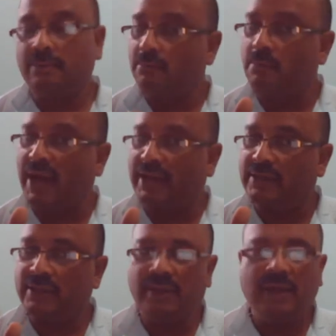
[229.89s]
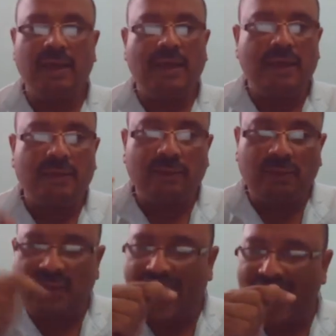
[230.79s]
But
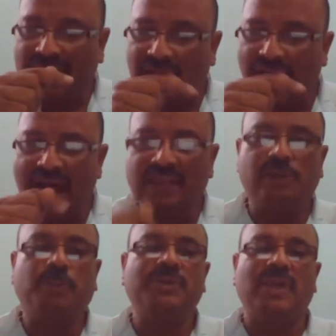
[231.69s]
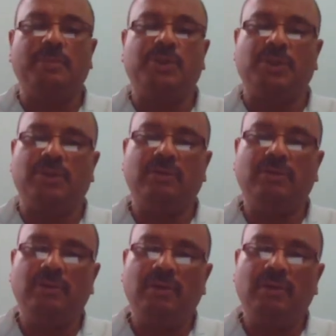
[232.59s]
that last presumption